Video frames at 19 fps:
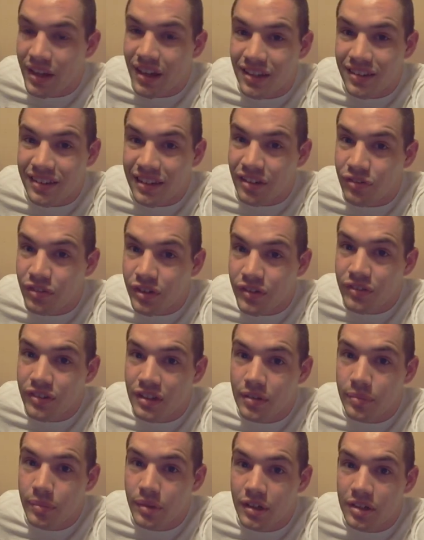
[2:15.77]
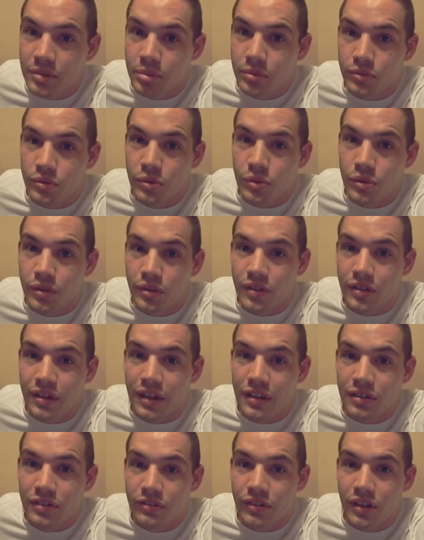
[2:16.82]
and it's like 15 minutes before the
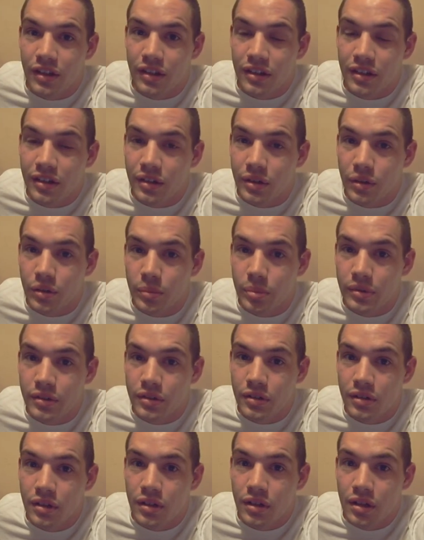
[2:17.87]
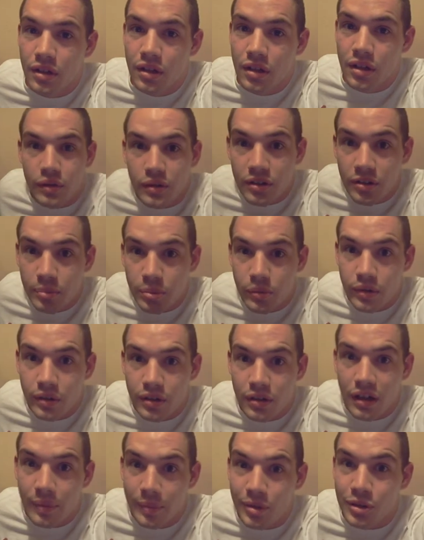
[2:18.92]
gates are finally going to open. So at this
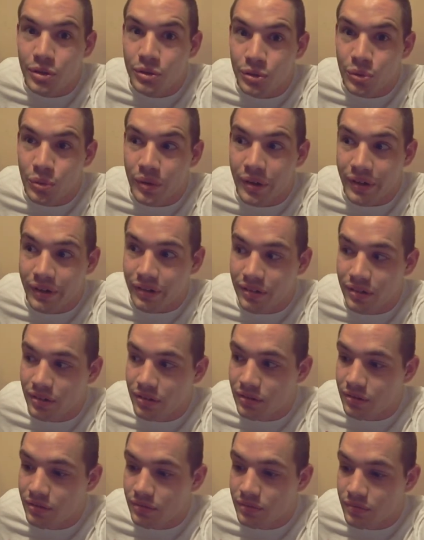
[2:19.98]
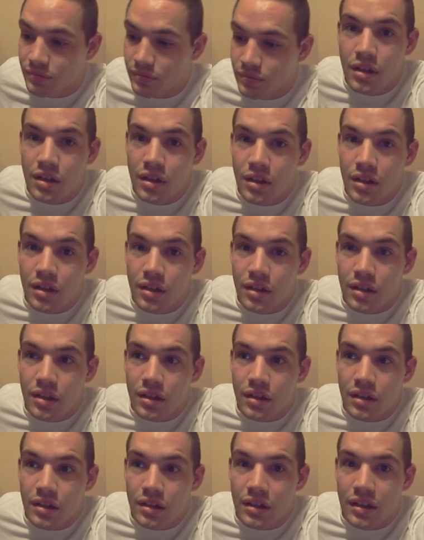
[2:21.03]
point, I'm a little wet.
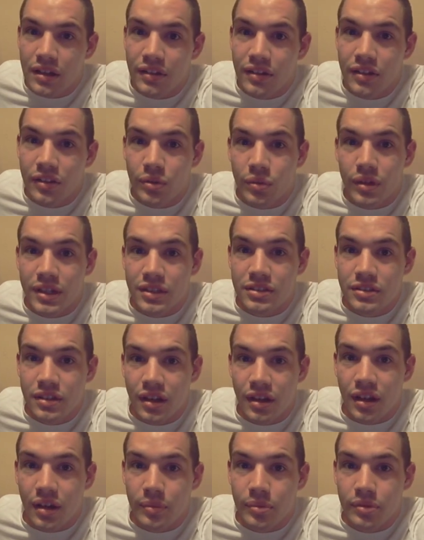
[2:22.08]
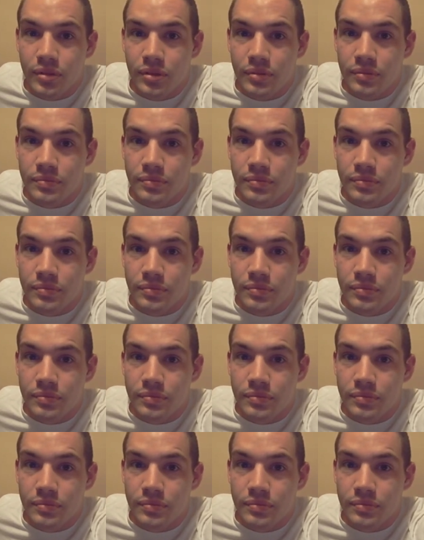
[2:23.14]
And then the rain stops.